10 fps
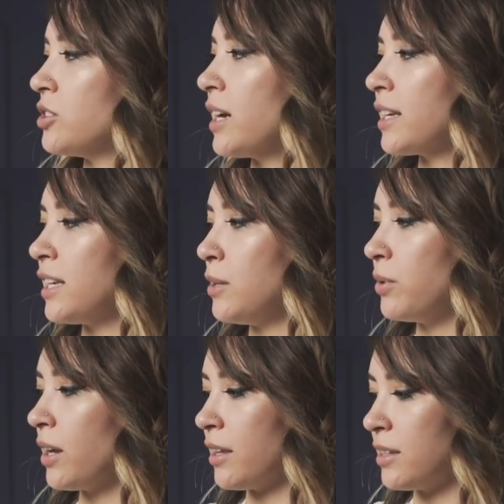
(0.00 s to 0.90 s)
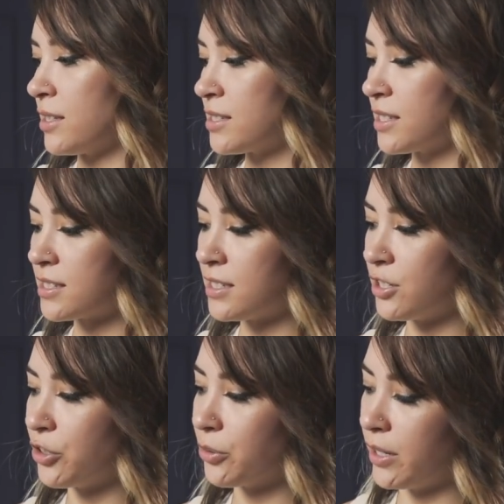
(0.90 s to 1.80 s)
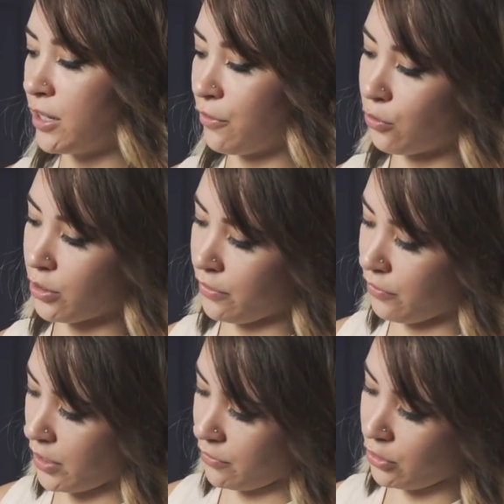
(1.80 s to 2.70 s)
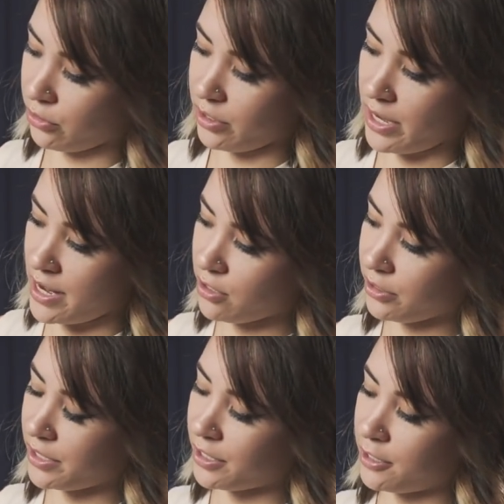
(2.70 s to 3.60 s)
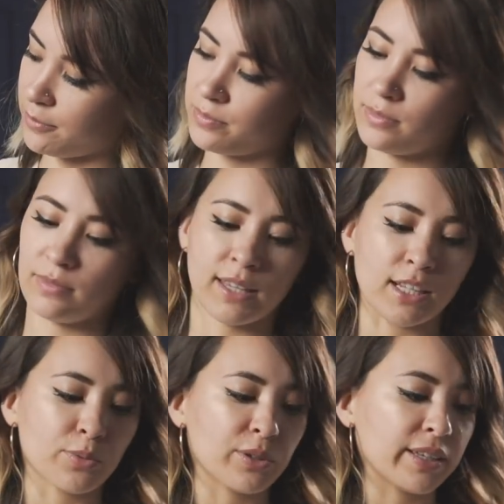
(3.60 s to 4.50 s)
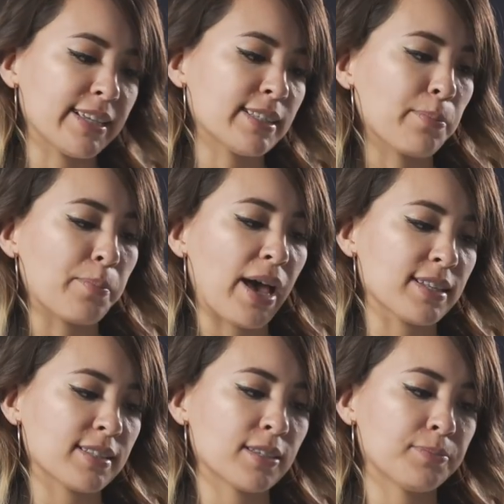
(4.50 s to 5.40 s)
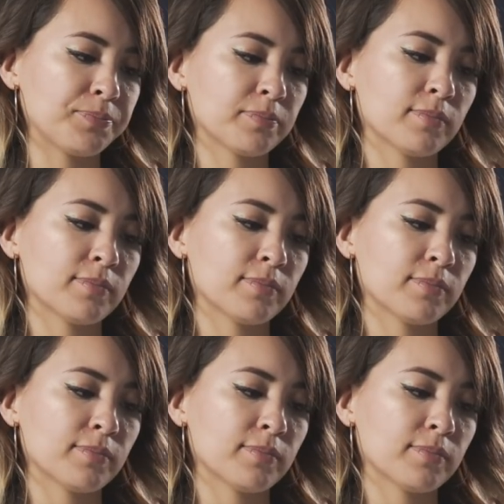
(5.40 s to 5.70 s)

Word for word: So you gotta keep it on this 60 degree to 45 degree angle here. That's where it likes it best.